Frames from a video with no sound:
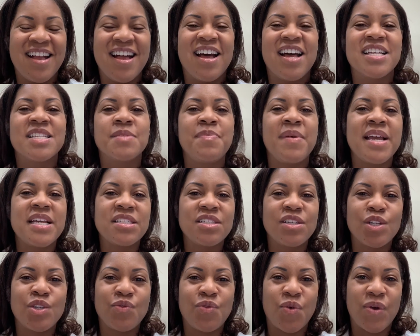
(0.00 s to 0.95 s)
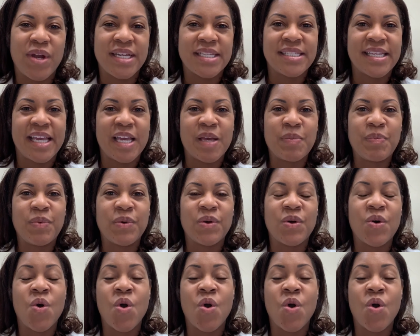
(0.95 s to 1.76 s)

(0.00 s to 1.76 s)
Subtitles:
A specialist, for example,